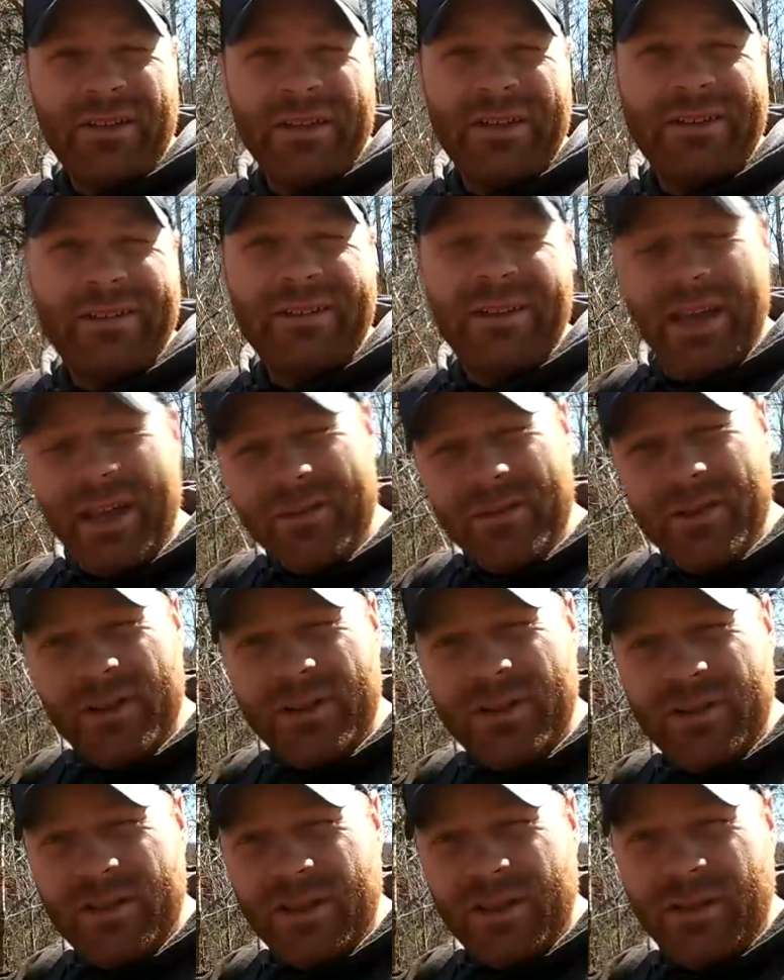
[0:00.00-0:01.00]
and
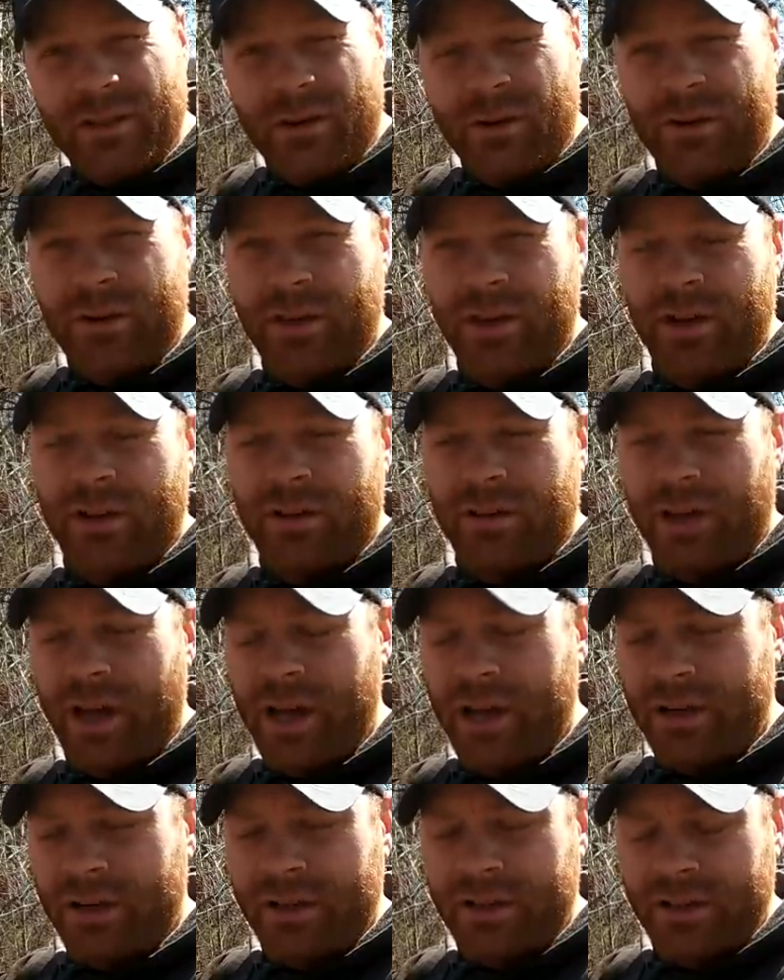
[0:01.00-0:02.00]
Davis in North
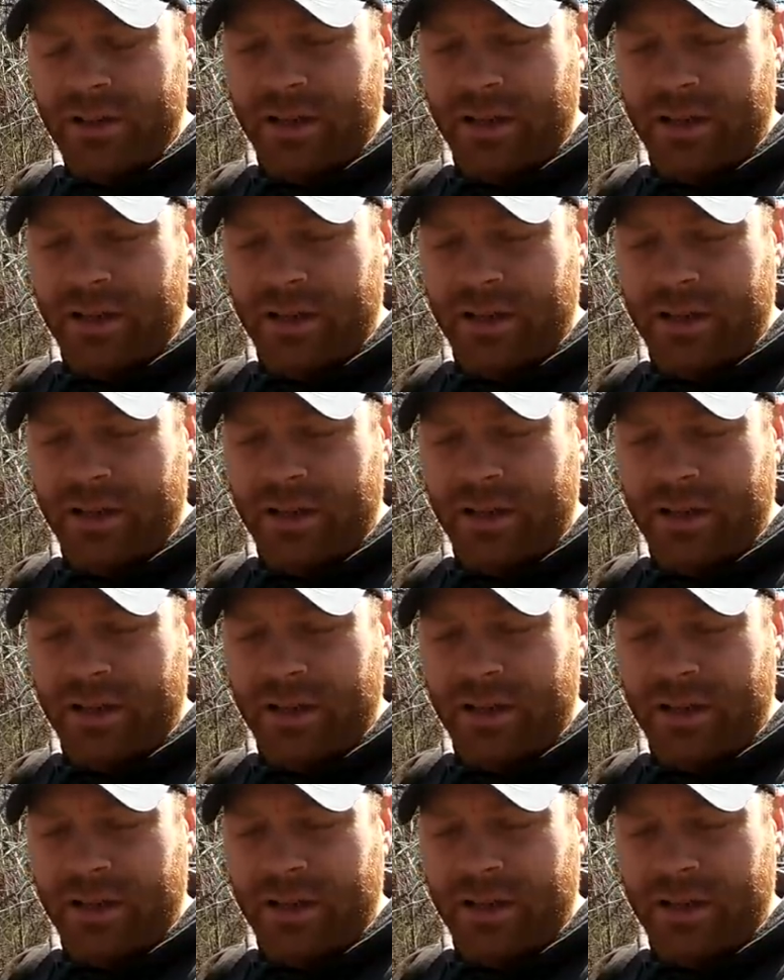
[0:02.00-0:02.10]
Carolina.